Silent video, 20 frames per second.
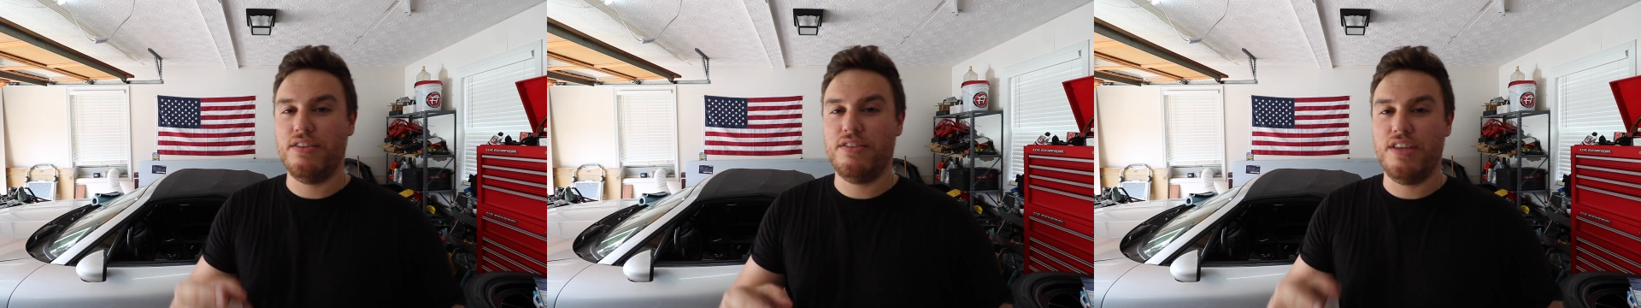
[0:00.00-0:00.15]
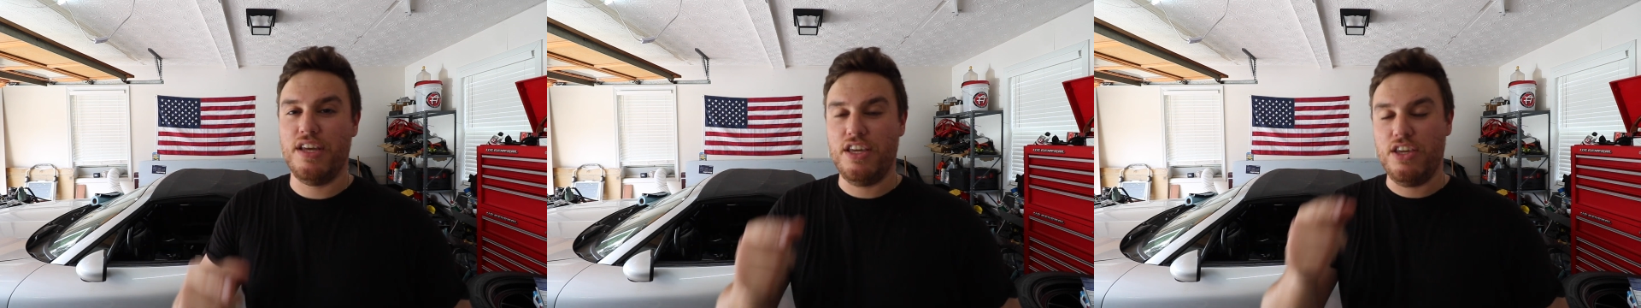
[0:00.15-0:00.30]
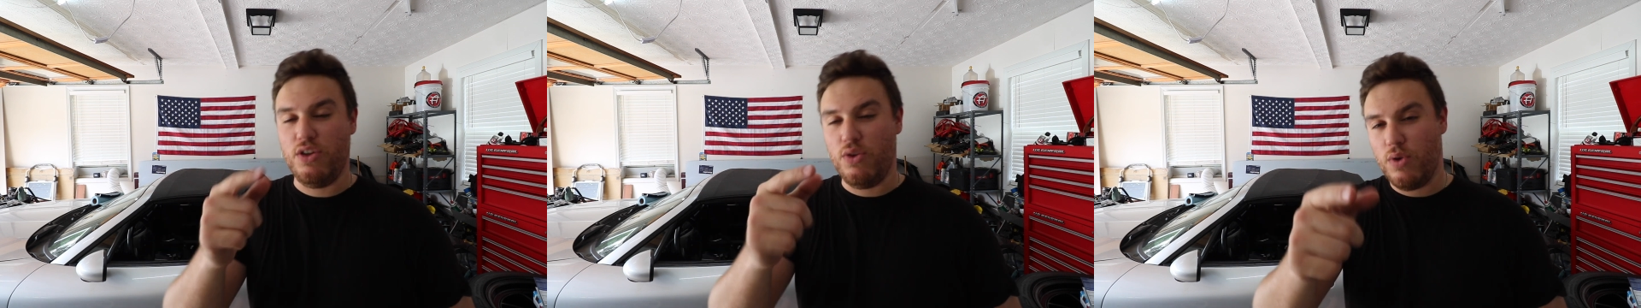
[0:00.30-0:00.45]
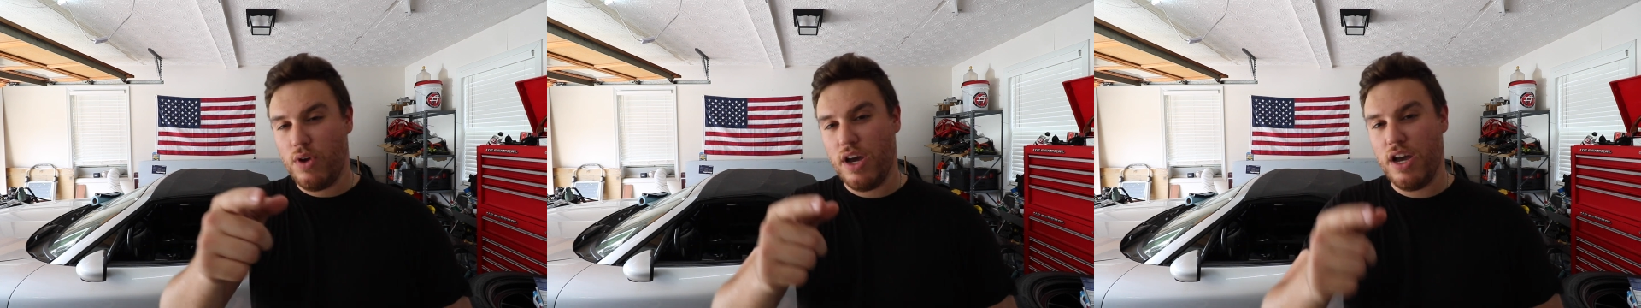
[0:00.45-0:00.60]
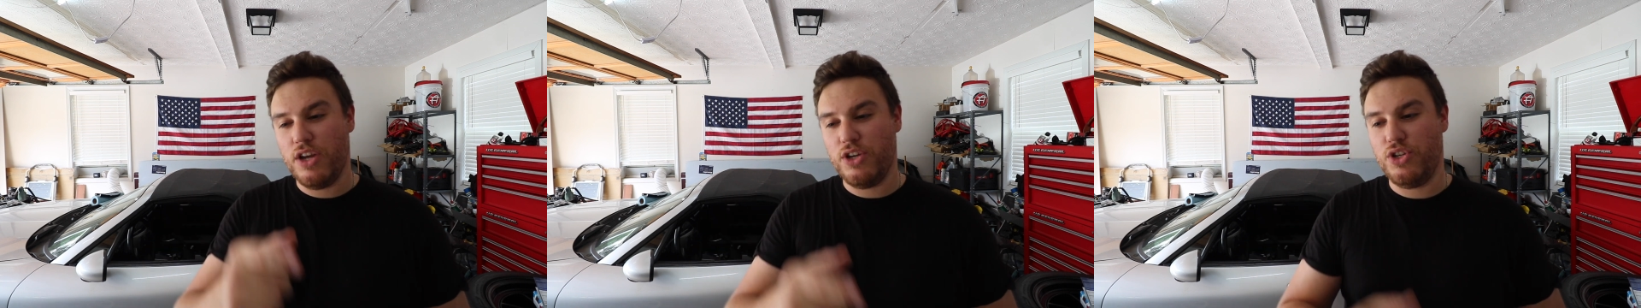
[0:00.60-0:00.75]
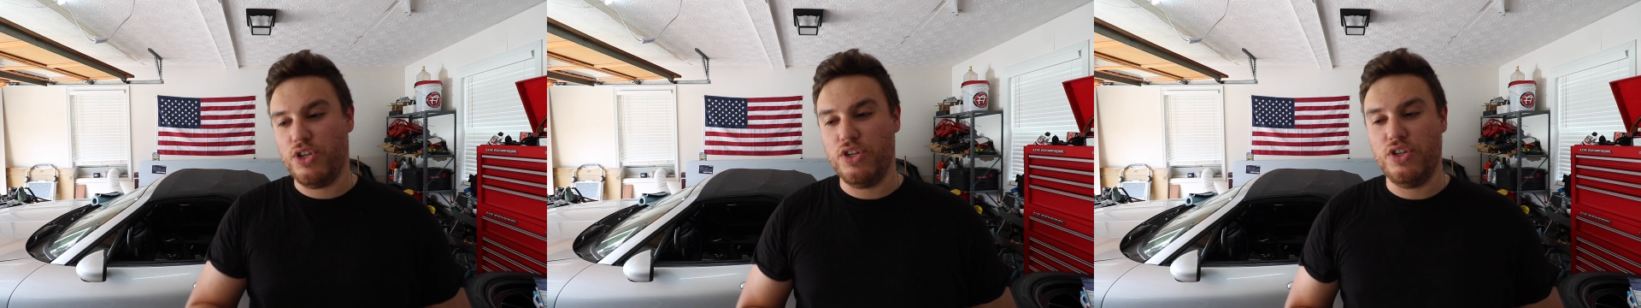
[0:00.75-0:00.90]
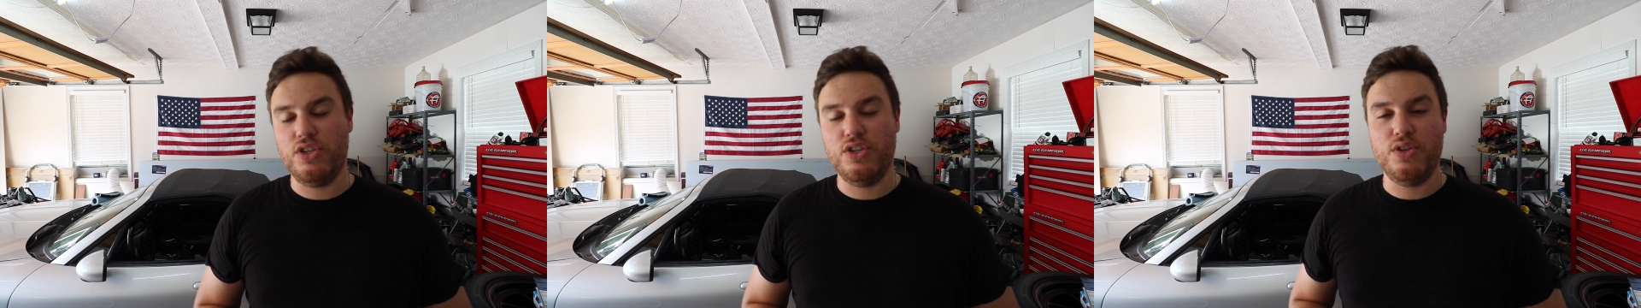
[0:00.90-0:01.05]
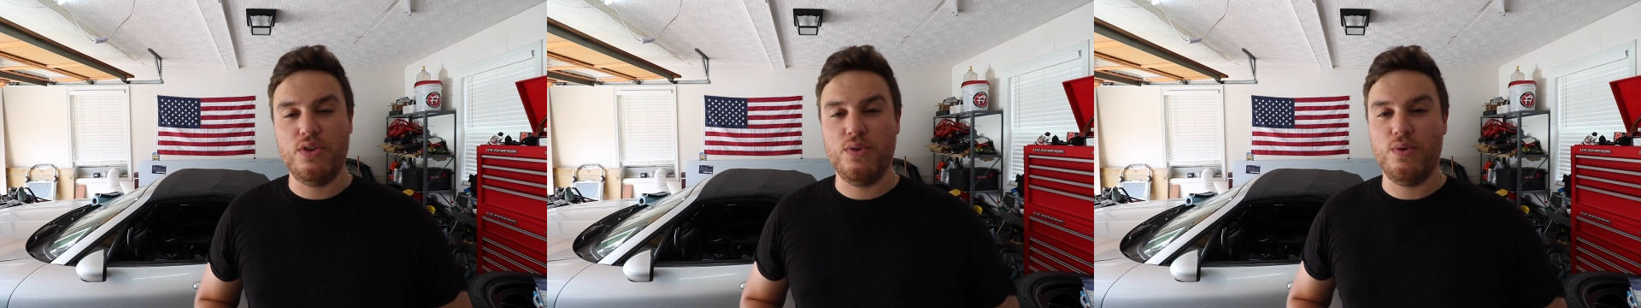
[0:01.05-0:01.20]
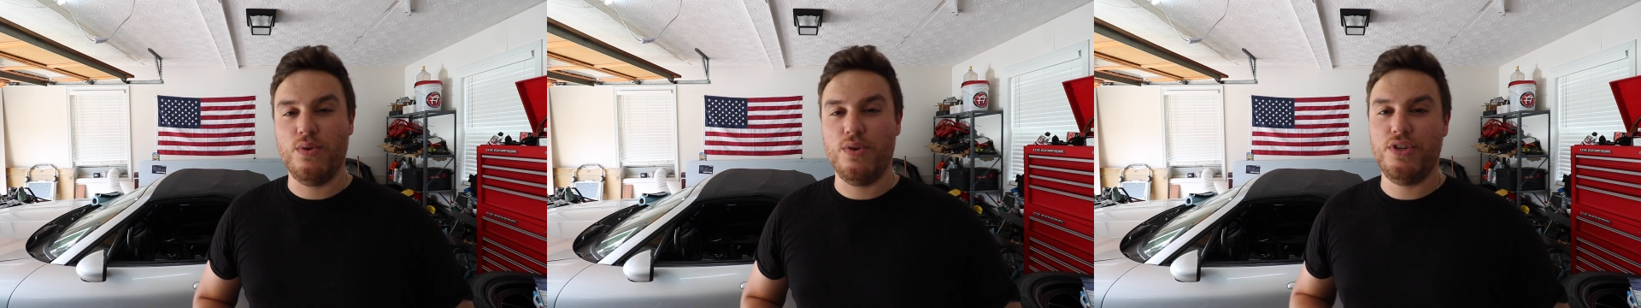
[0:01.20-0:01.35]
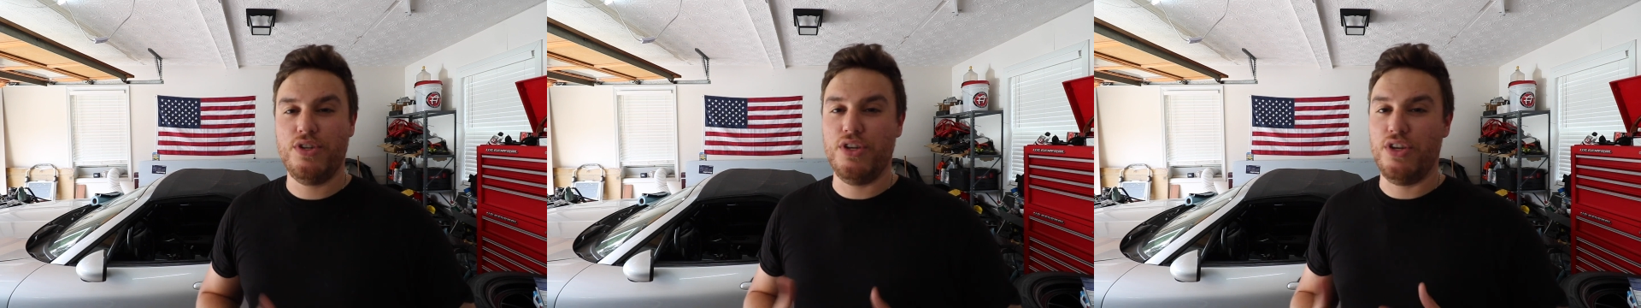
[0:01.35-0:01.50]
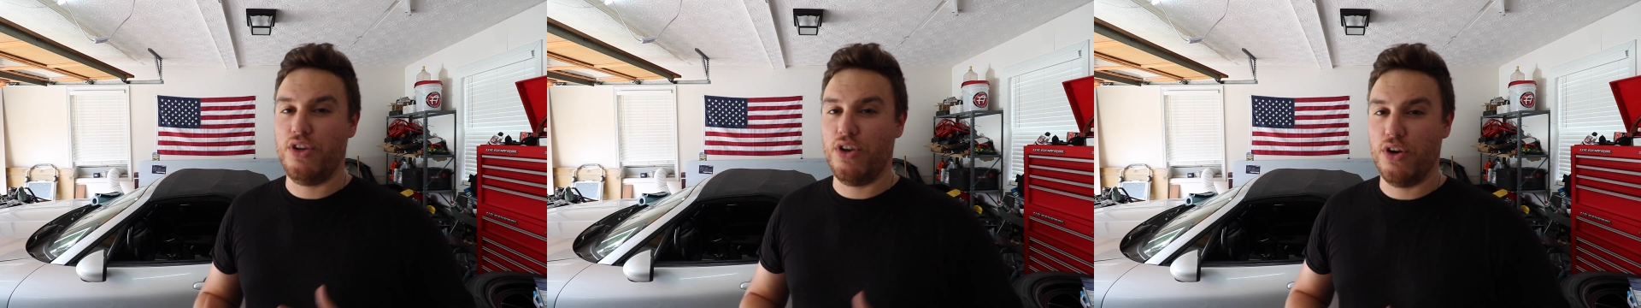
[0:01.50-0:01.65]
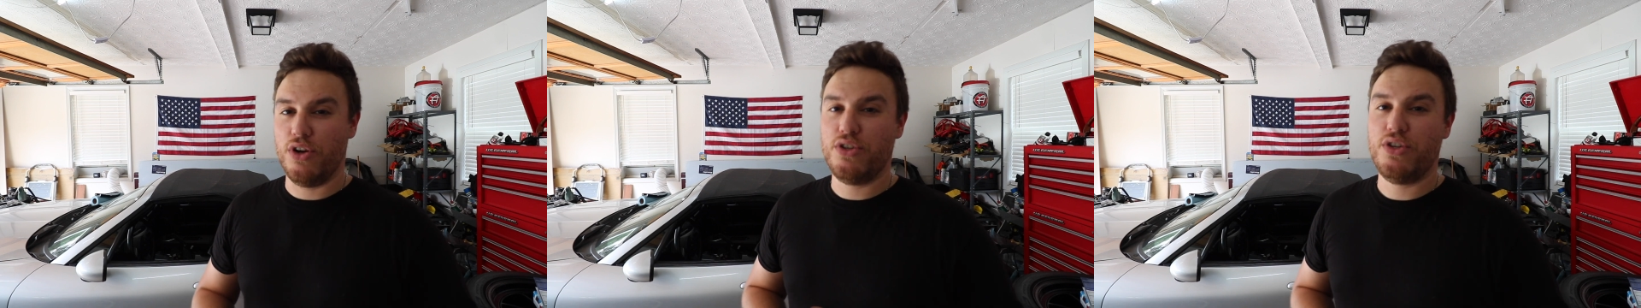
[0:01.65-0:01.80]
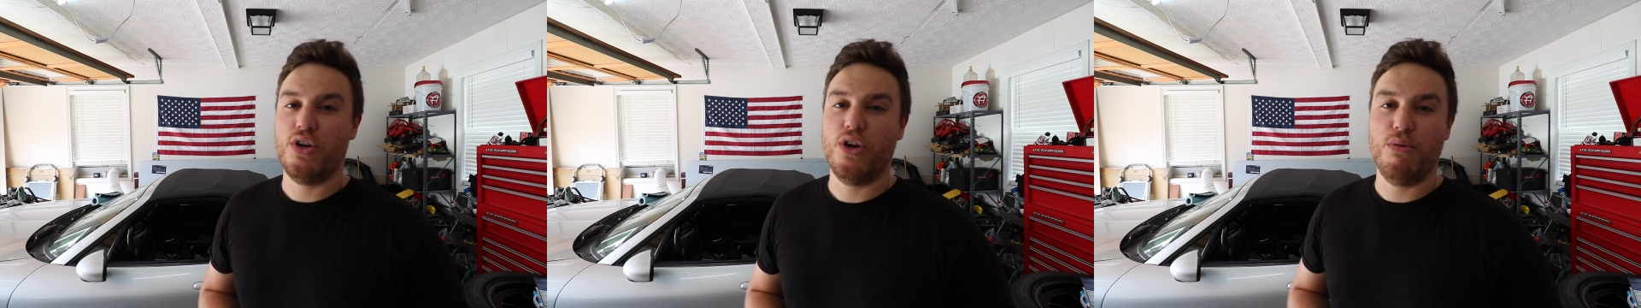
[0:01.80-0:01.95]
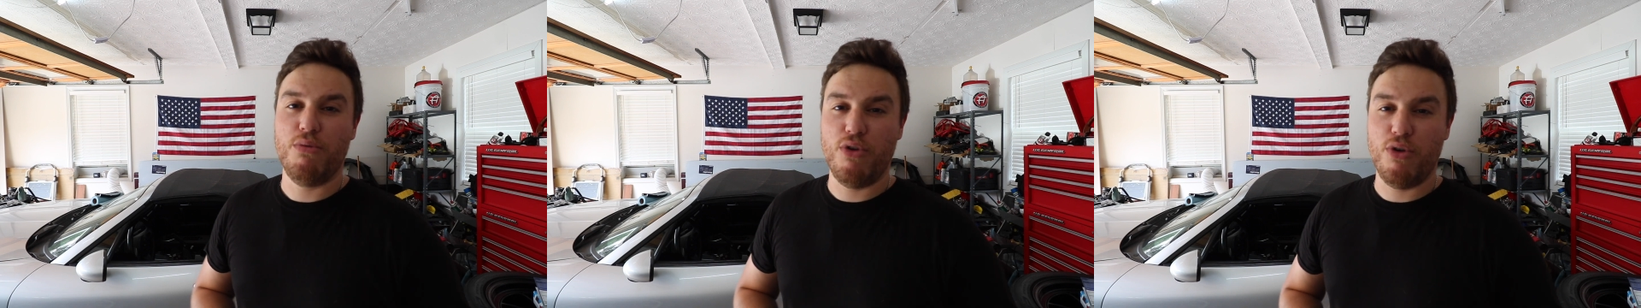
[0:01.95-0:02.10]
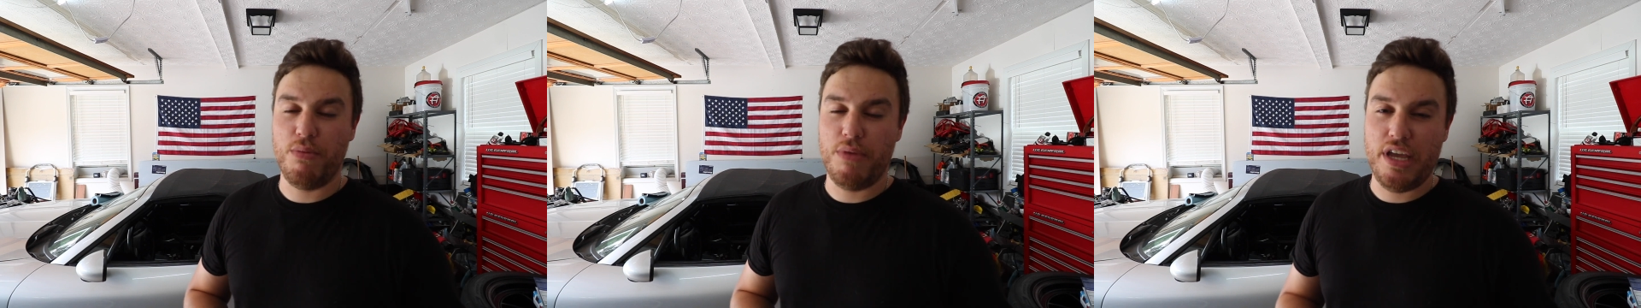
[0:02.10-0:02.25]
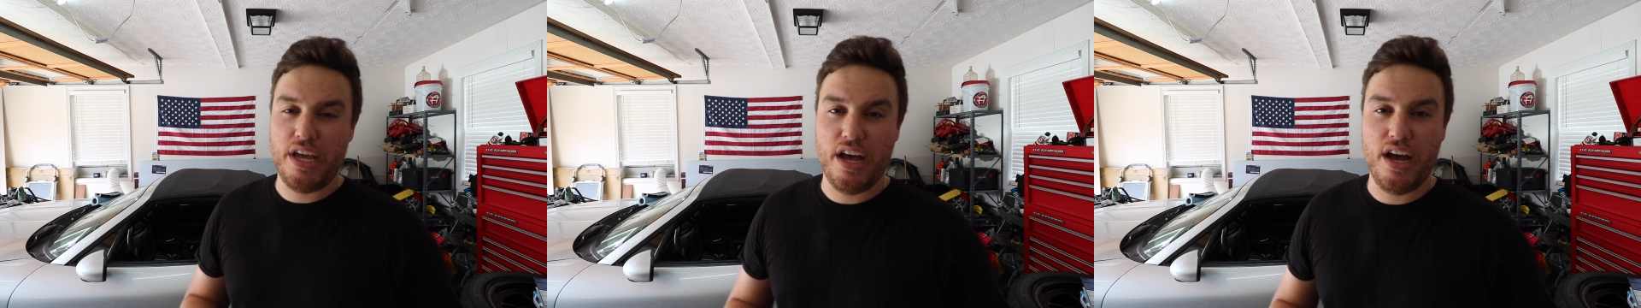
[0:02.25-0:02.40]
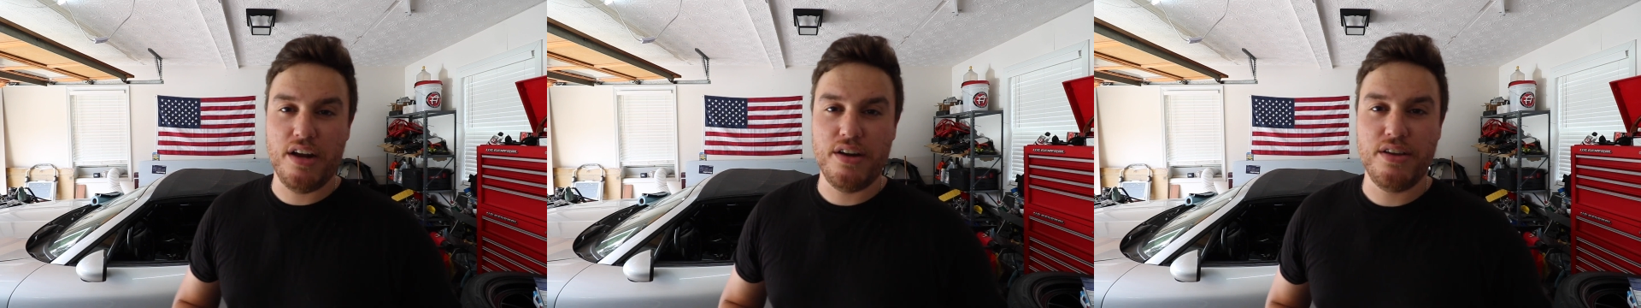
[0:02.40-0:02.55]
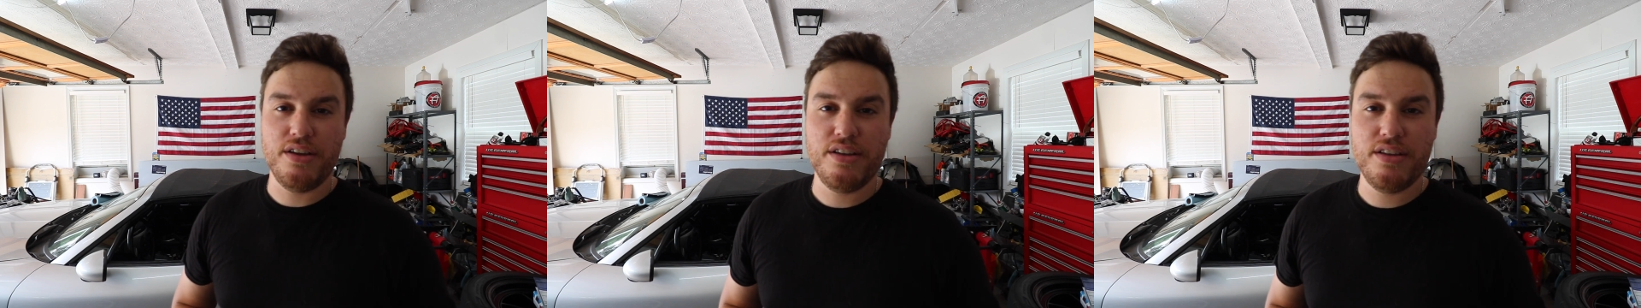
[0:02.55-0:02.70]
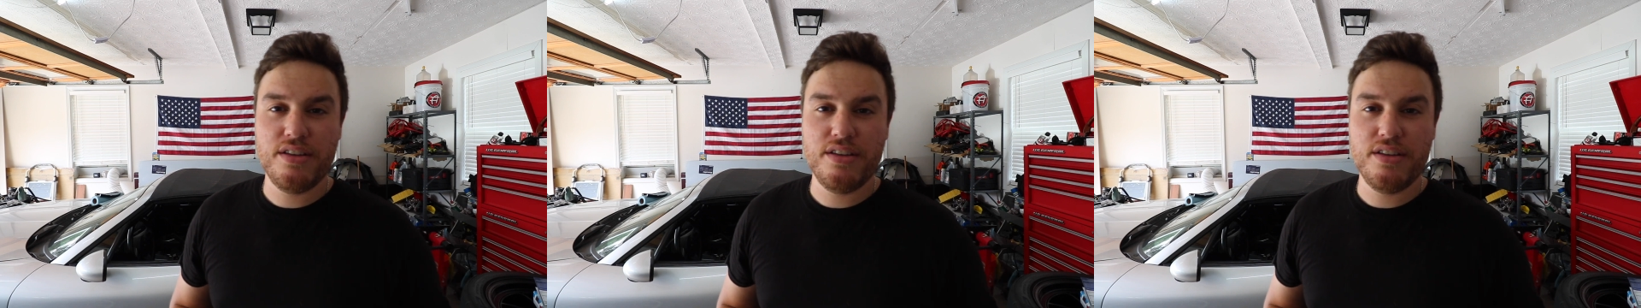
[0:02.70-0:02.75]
that you guys should do to your Turbo Miata.